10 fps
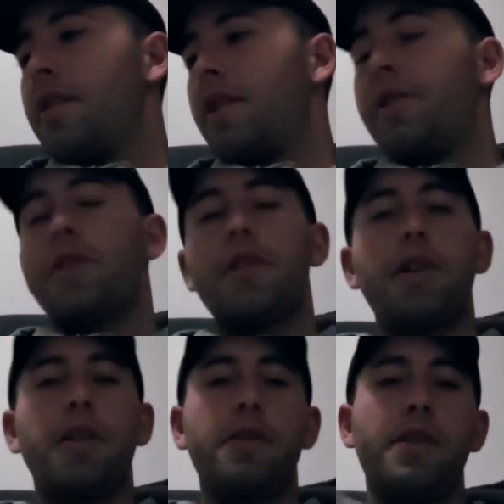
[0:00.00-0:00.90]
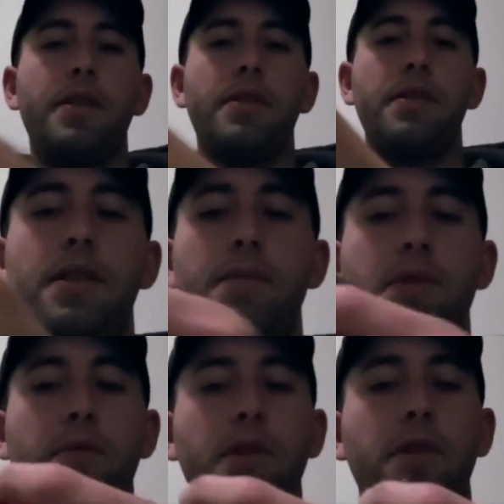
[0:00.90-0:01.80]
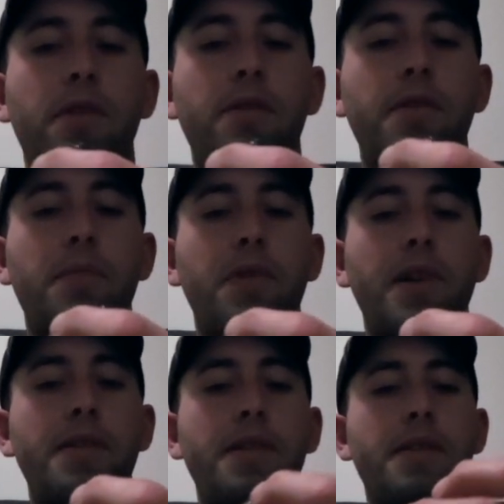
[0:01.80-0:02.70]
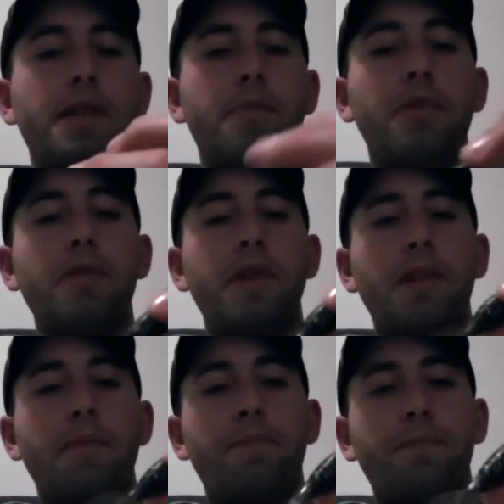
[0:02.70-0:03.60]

Another good color that seems to work all over the place is bluegill,